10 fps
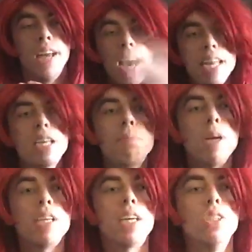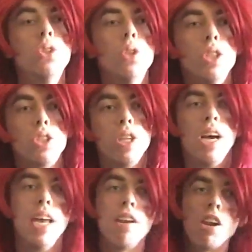Anybody can do it.
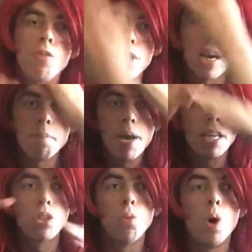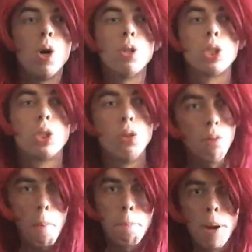And then we can make the world
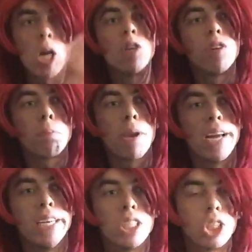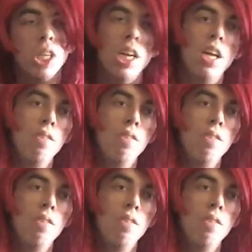to a perfect place.